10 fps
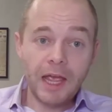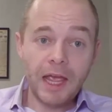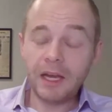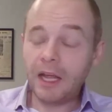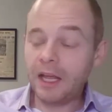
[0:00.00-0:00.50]

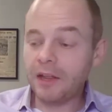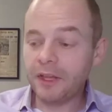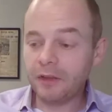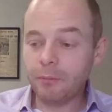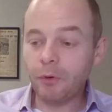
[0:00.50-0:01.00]
And I
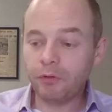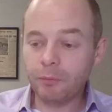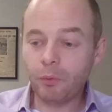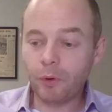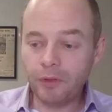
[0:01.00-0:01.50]
think the most
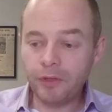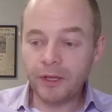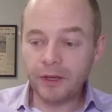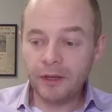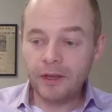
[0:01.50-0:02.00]
important
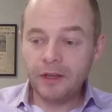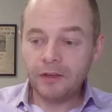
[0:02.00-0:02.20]
thing